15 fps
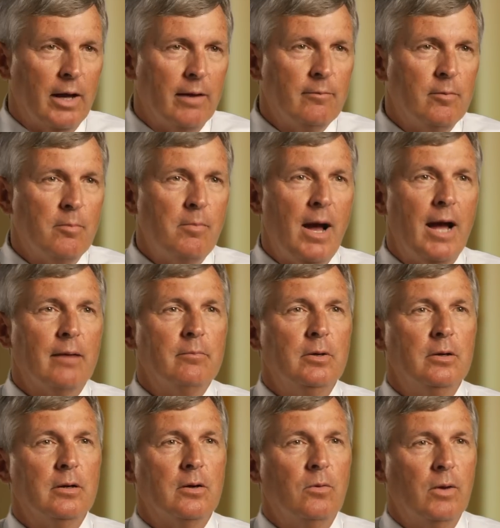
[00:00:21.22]
We gave them a
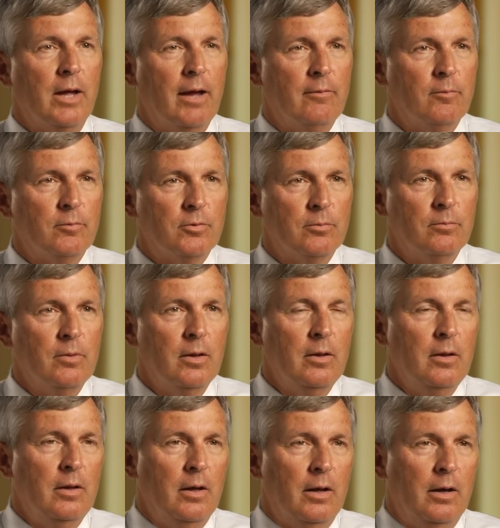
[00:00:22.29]
MacBook, we gave them some
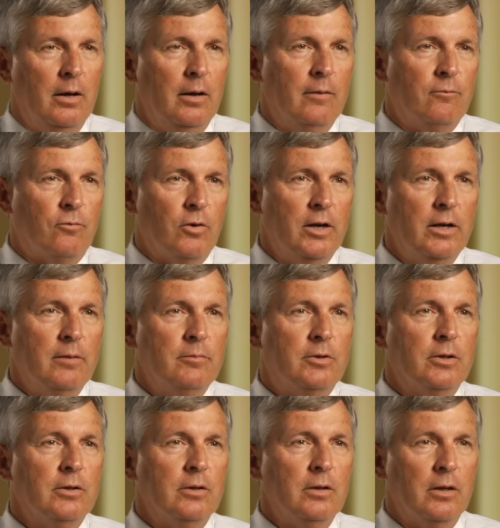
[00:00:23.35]
uh, freedom
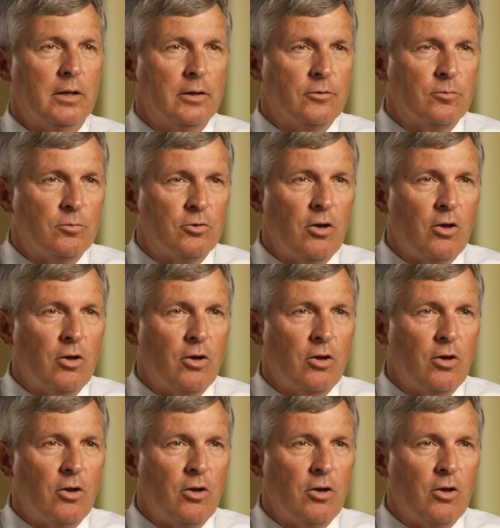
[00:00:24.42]
to look at some